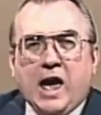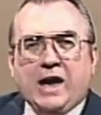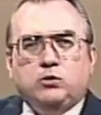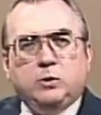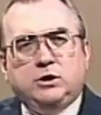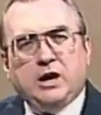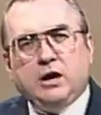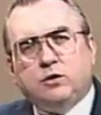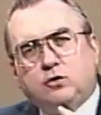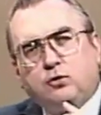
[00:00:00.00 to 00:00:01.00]
as we
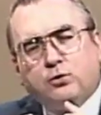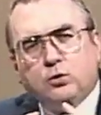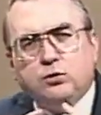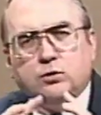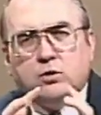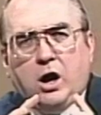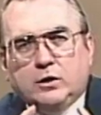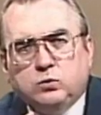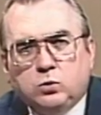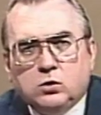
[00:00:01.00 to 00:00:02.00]
take the truth of
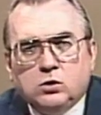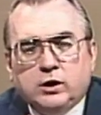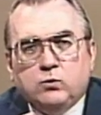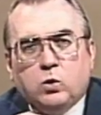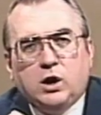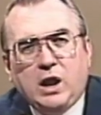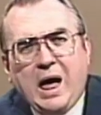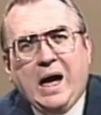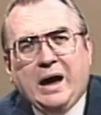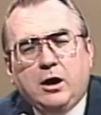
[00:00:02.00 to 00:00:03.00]
God's Word and
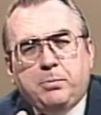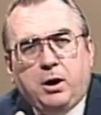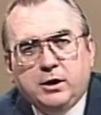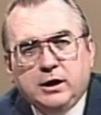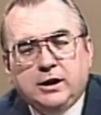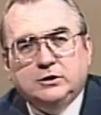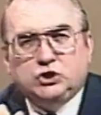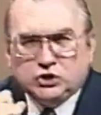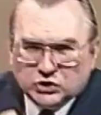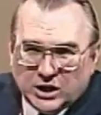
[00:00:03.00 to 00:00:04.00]
rely upon it and
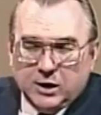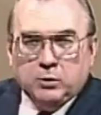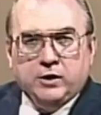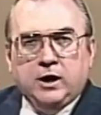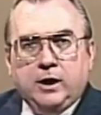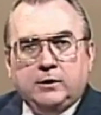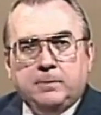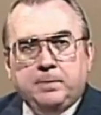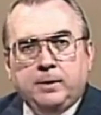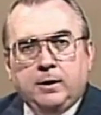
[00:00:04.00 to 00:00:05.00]
stay with it